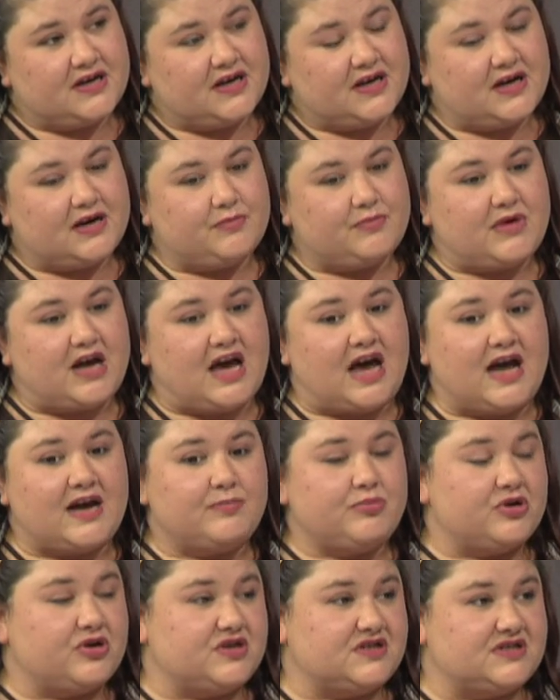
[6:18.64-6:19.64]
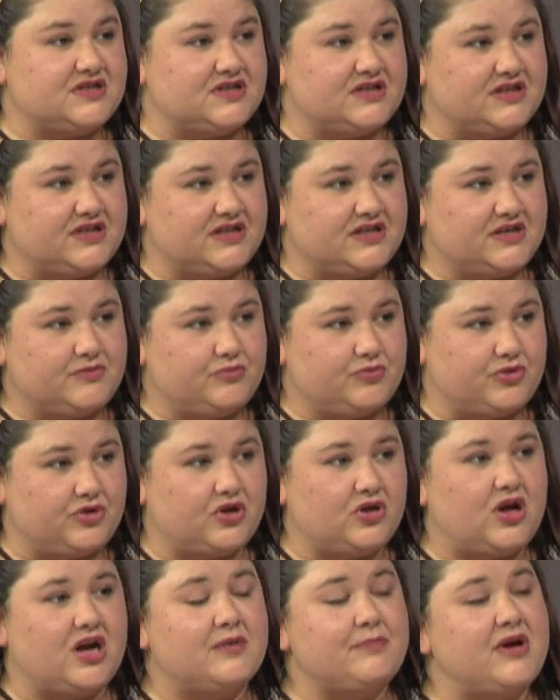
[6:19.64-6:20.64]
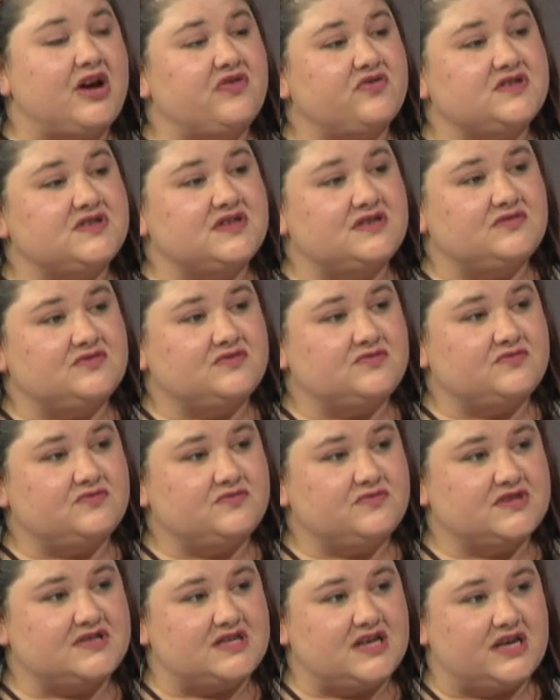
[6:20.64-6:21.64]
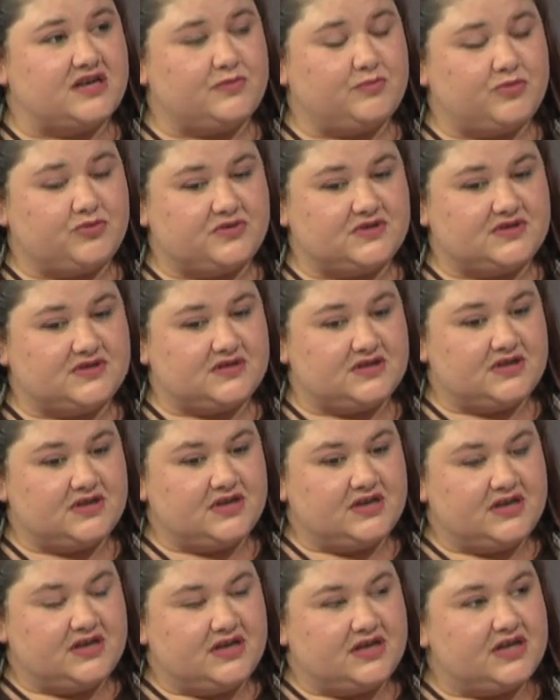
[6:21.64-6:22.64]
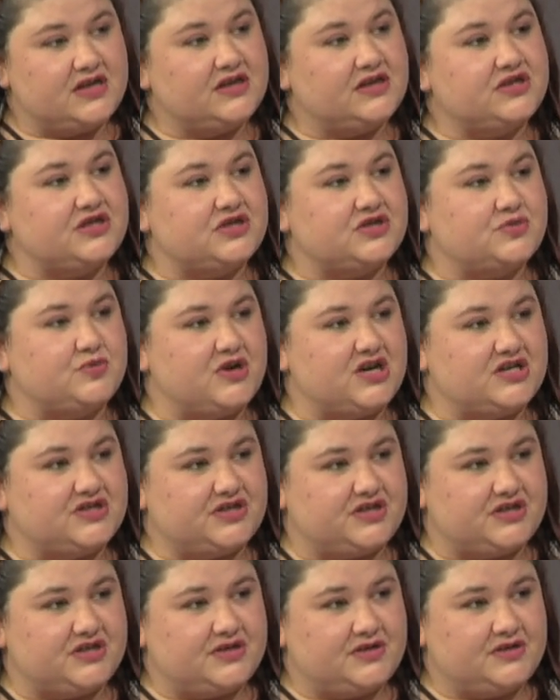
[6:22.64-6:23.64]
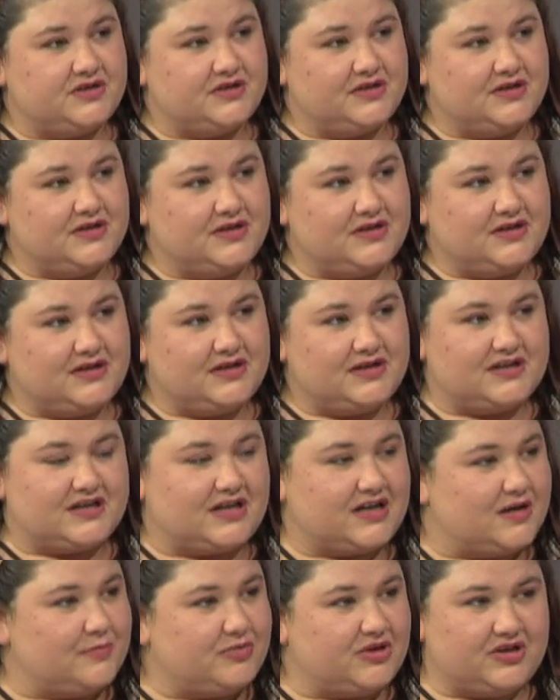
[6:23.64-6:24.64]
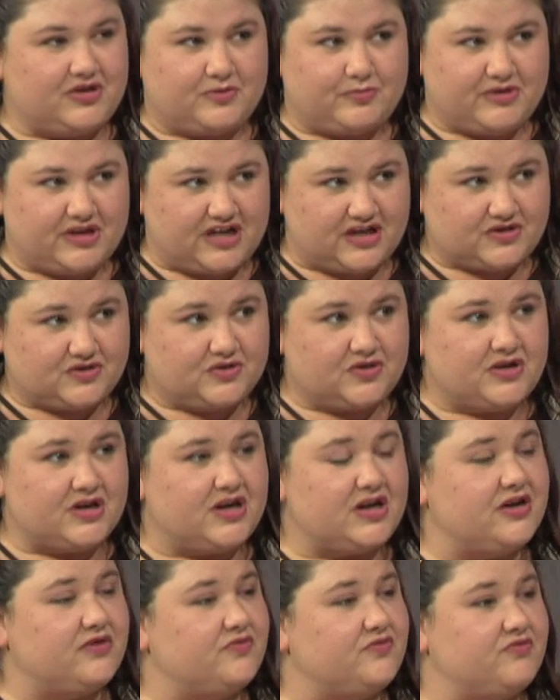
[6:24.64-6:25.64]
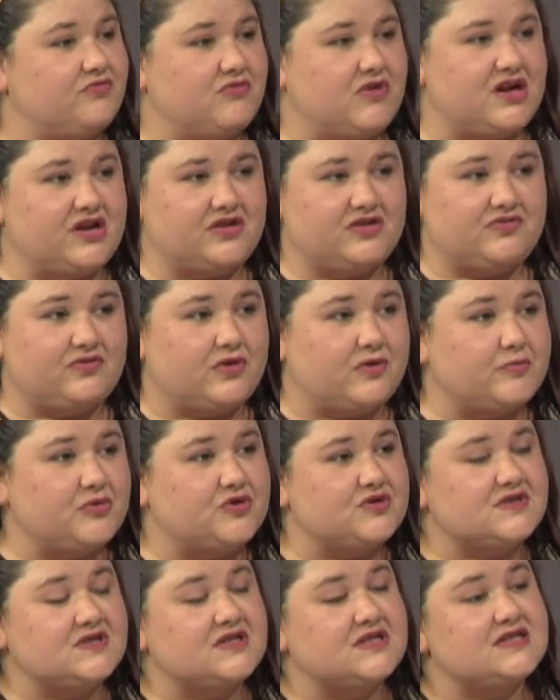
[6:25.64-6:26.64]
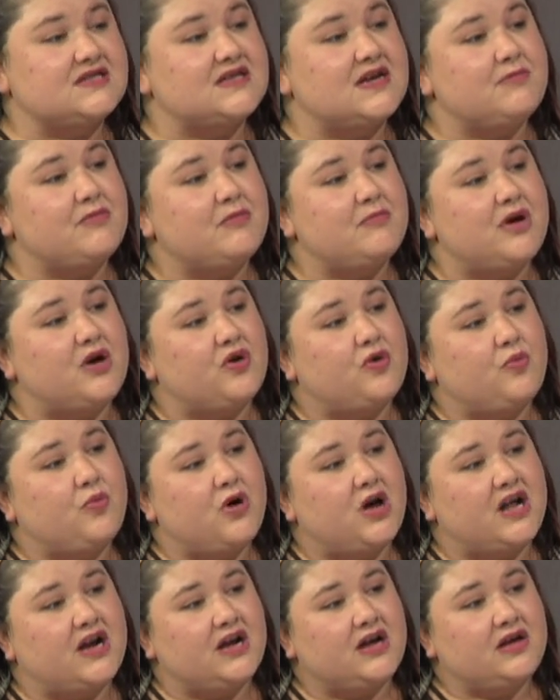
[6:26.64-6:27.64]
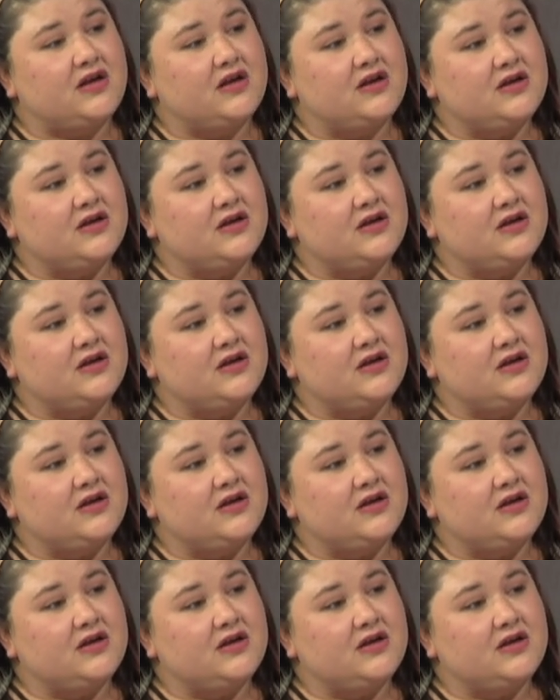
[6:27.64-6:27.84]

Um, I personally put a lot of my recyclables in the dishwasher. Mm-hmm. They take up a little bit and run it through. I'm using the same amount of water.